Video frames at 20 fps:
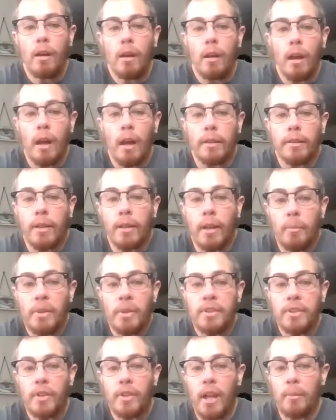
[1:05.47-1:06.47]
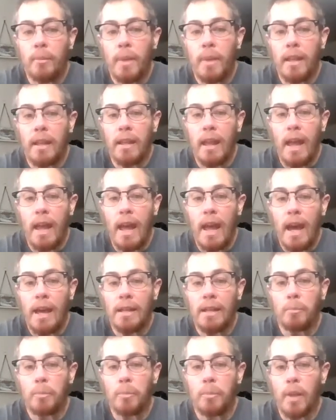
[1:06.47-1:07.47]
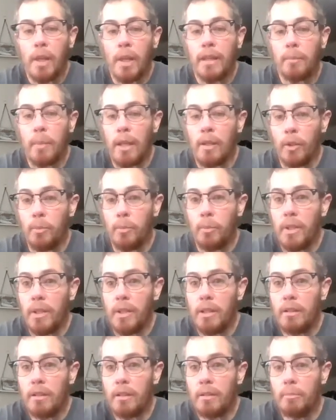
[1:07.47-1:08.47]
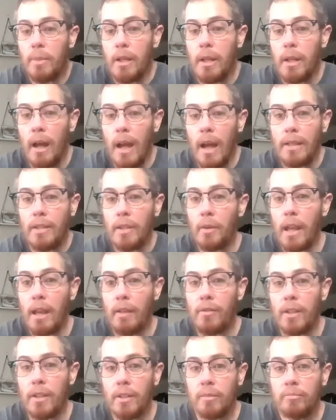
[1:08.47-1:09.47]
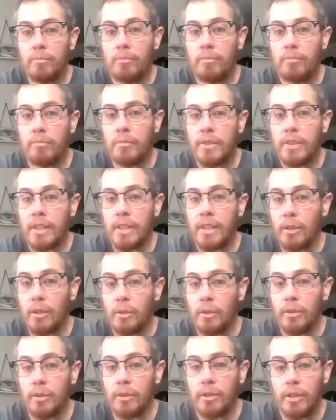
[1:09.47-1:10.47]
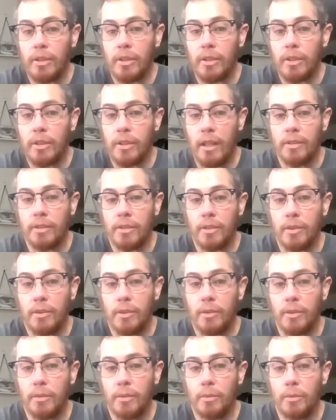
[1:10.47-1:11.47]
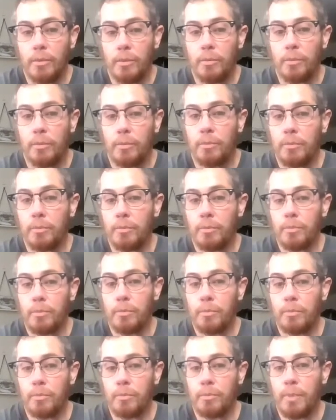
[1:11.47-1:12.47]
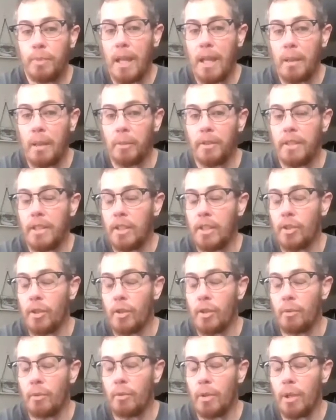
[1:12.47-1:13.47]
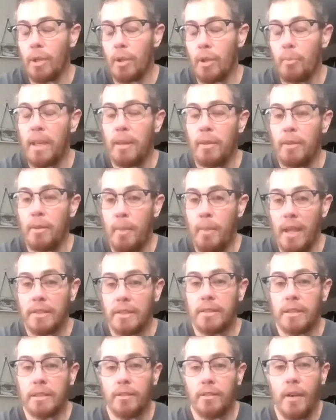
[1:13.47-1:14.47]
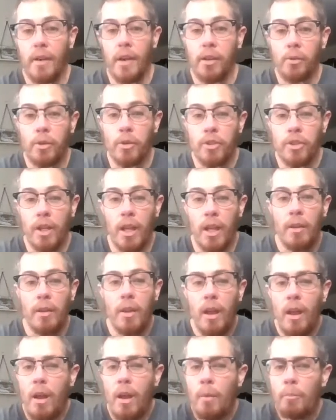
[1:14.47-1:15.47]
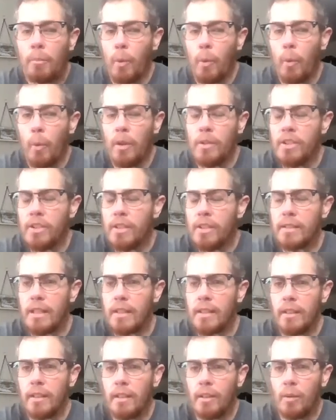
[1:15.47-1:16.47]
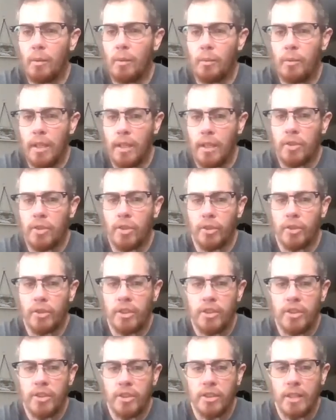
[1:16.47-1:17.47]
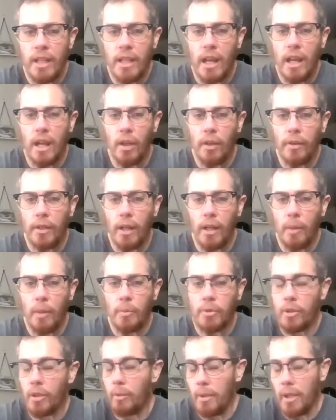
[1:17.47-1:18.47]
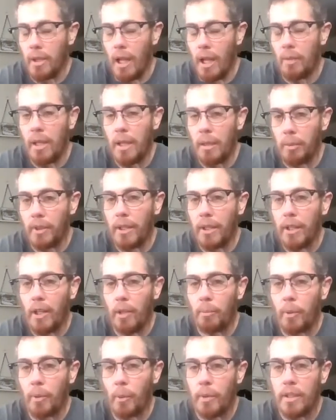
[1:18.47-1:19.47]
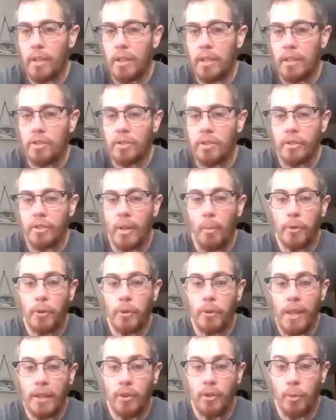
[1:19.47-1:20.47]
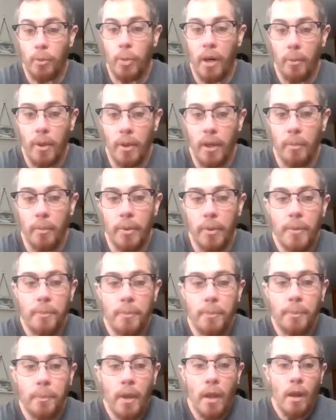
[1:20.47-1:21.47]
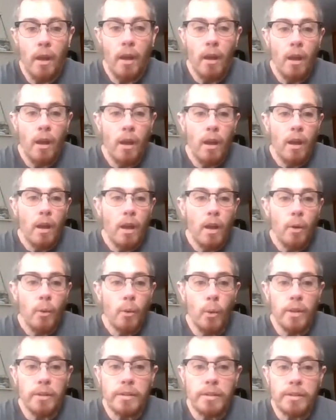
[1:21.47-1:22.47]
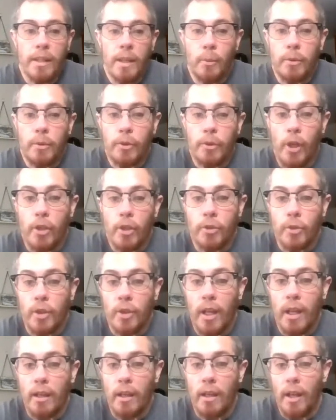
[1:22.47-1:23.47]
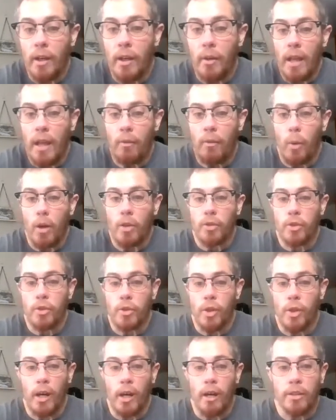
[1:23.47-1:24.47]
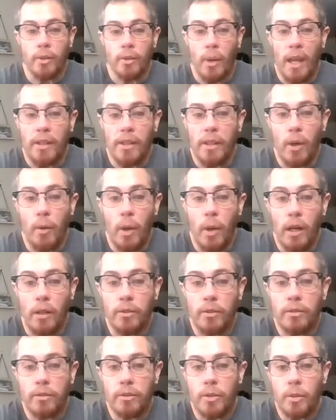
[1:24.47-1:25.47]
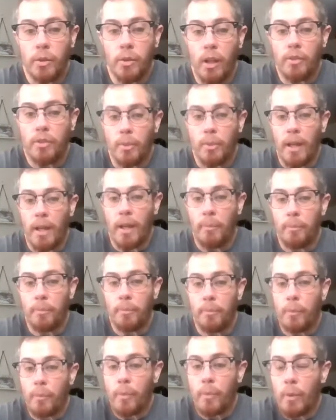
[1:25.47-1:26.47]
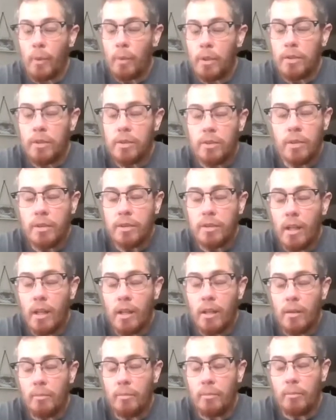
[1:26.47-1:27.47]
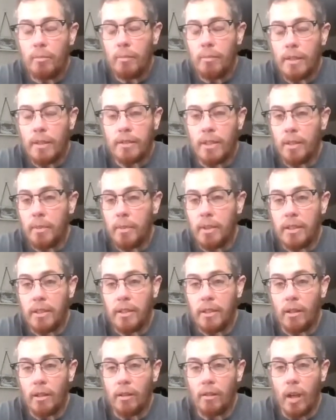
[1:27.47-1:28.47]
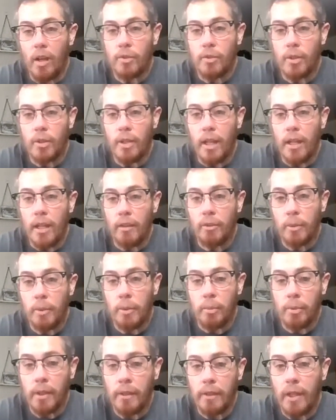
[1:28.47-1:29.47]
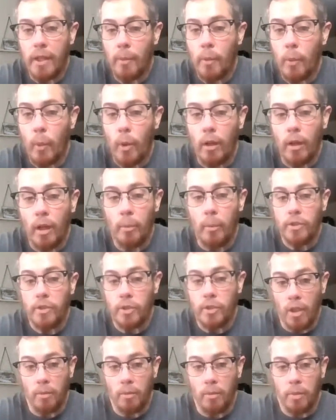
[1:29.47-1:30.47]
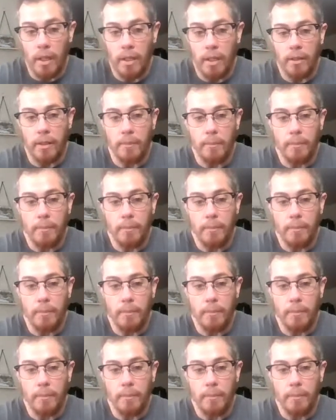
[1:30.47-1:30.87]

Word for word: I taught my sister how to make a hat and blanket by loom knitting, but I don't have the skills yet to be able to teach her, you know, the, the basics of how to crochet. But once she does get the, you know, the initial stitches down, then I'm sure I'll be, I'd be able to help her with any issues that, that do pop up. Wednesday was laundry day. I don't have a washer and dryer, so I had to go out to a laundromat, which it's not a, that's not a big deal. Laundry day gives me plenty of time to work on my junk blanket.